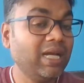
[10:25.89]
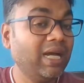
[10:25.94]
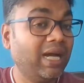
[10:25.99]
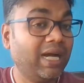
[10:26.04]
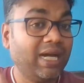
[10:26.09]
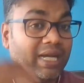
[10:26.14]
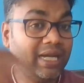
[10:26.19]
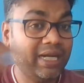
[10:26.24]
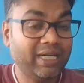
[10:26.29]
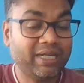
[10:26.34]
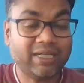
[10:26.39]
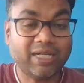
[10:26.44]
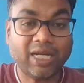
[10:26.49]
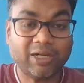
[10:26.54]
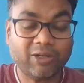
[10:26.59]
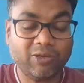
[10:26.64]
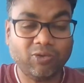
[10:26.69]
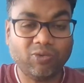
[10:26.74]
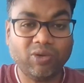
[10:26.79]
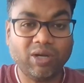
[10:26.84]
I
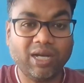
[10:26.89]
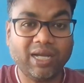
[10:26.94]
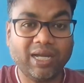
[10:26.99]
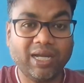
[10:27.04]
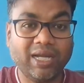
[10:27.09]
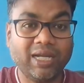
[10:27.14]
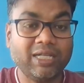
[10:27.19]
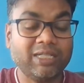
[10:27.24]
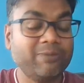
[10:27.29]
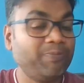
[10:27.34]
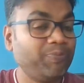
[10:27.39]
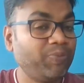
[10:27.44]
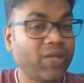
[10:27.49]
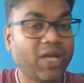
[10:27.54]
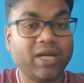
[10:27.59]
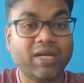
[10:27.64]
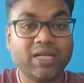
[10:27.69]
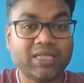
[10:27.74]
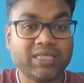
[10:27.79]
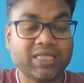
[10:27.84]
interact to client,
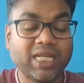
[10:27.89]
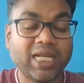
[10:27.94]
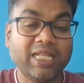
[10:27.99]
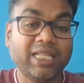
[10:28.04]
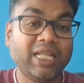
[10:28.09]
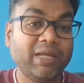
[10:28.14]
understand